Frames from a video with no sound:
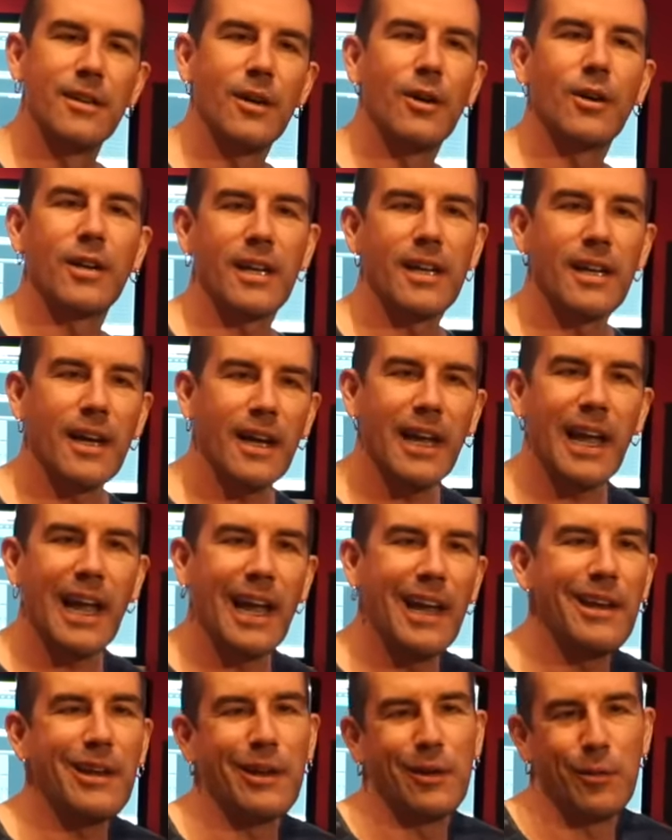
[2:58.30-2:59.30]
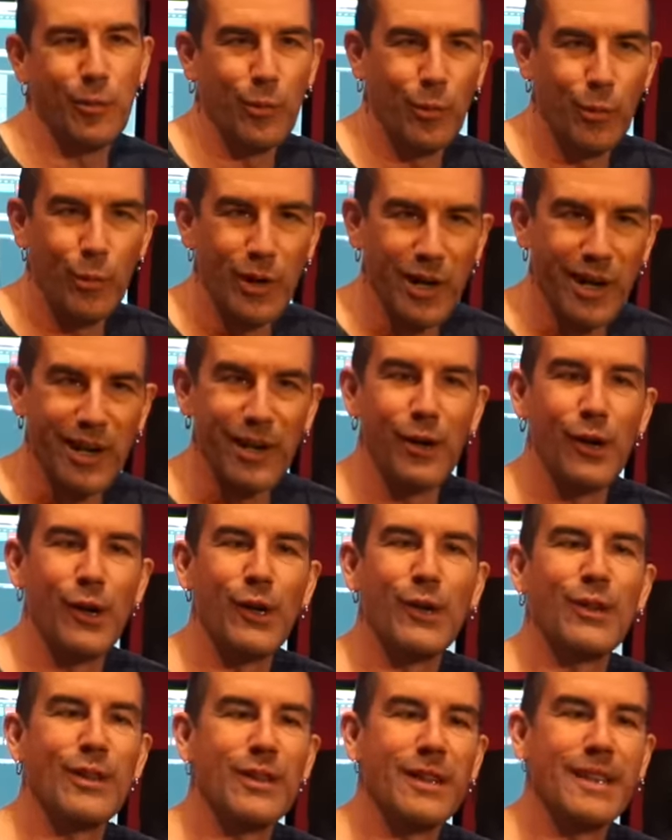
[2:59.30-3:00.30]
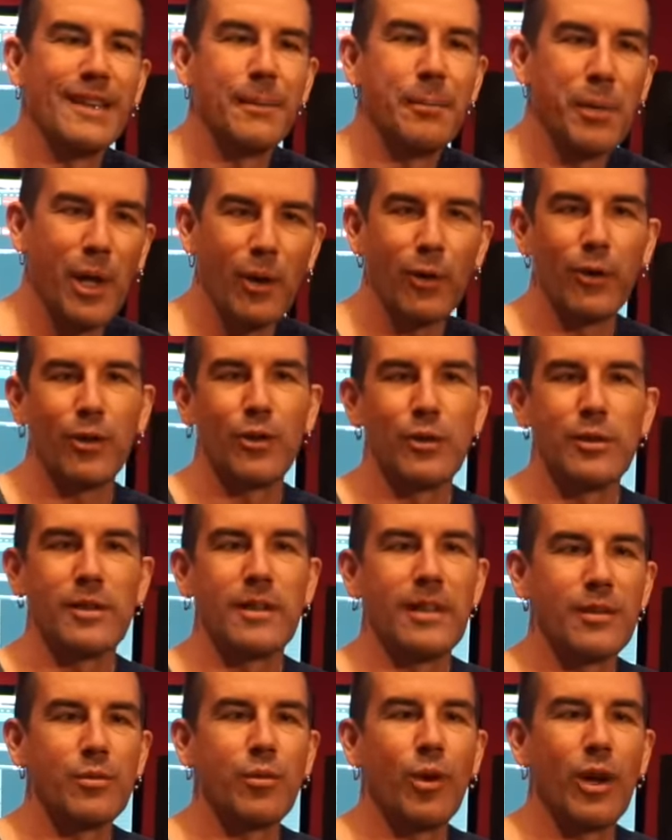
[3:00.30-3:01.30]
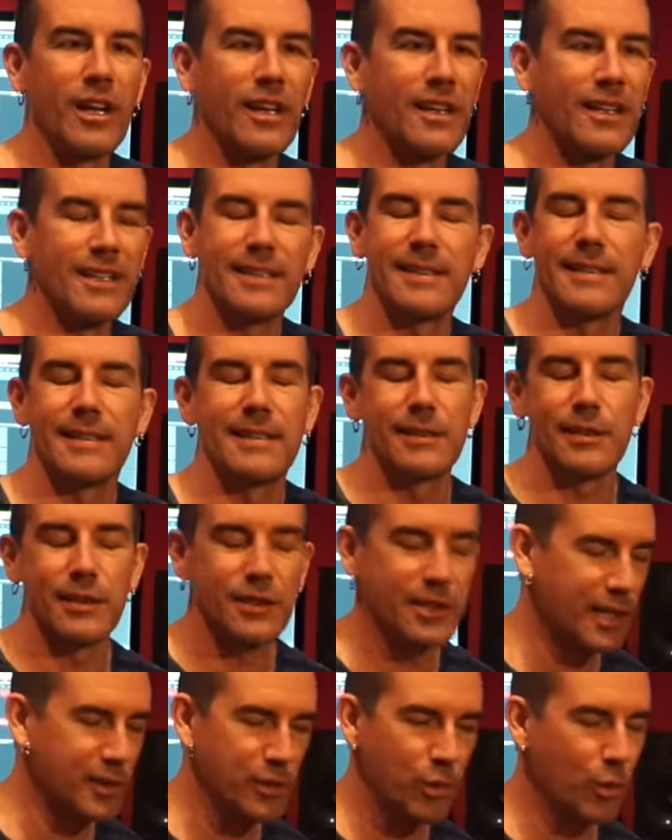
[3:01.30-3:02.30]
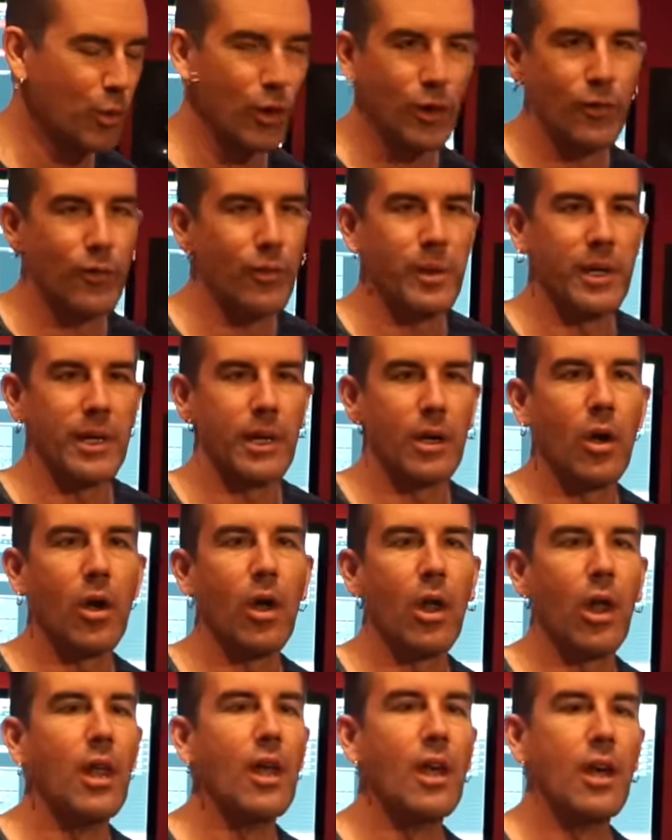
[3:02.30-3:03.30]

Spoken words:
Okay, I hate it when I hear the pedal used this way. It just doesn't work for me at all.